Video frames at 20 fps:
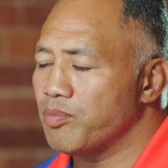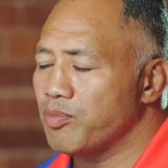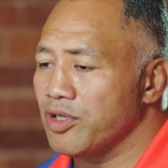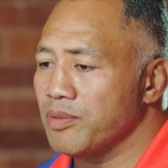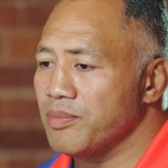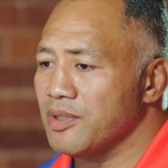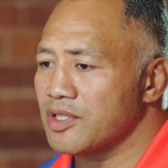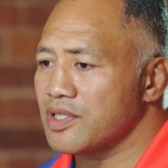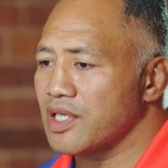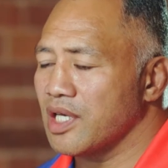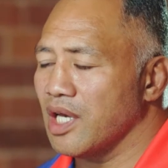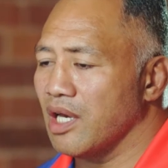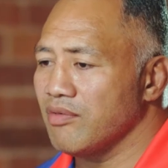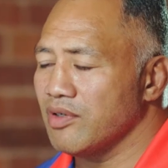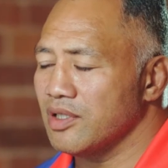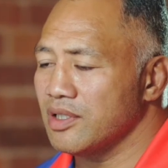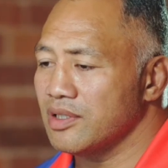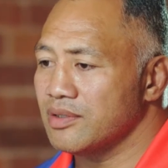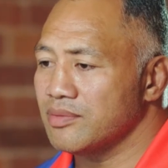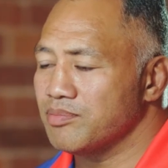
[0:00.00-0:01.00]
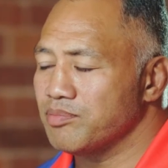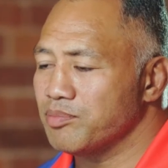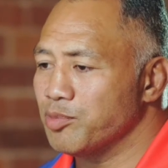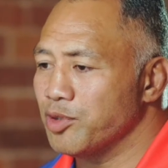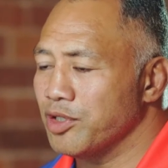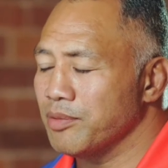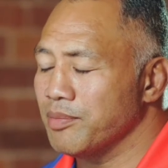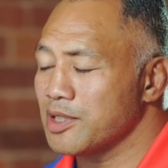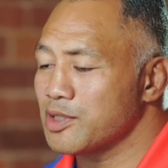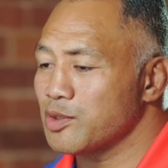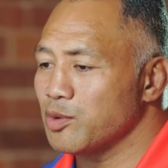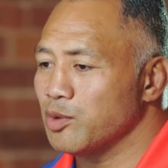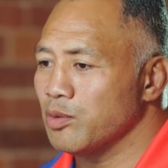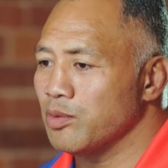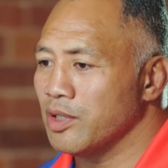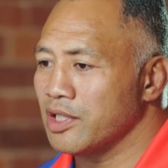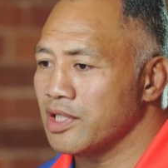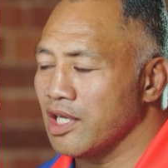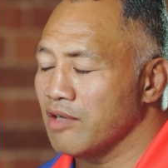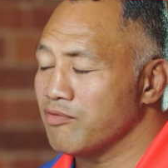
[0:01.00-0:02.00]
pretty much covered pretty much all the
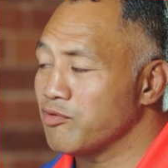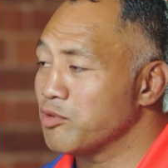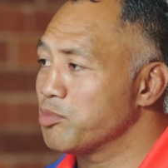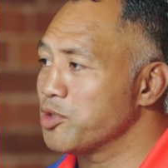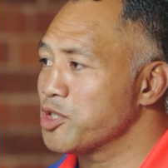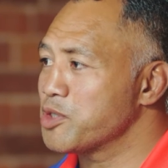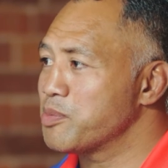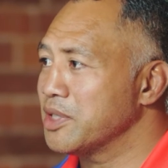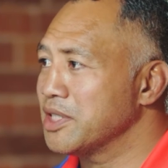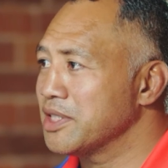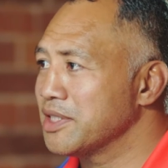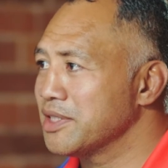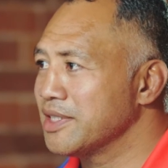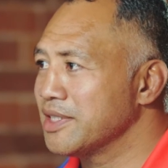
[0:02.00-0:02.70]
way down from Brisbane.